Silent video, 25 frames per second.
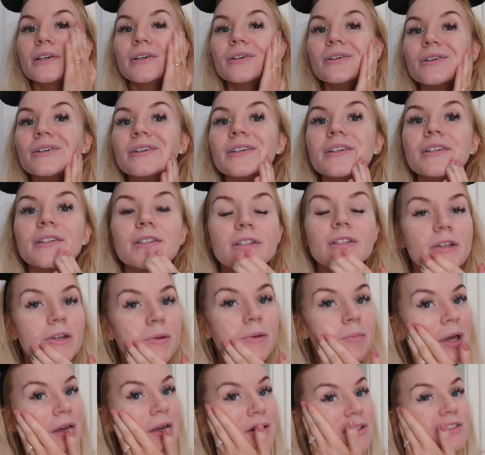good
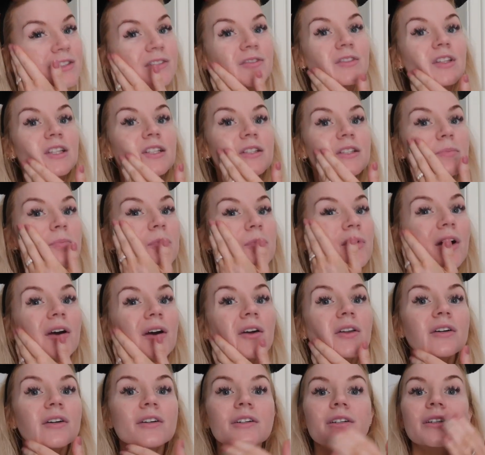amount of this
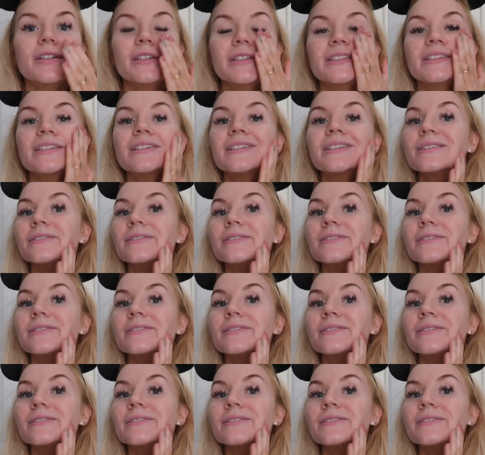product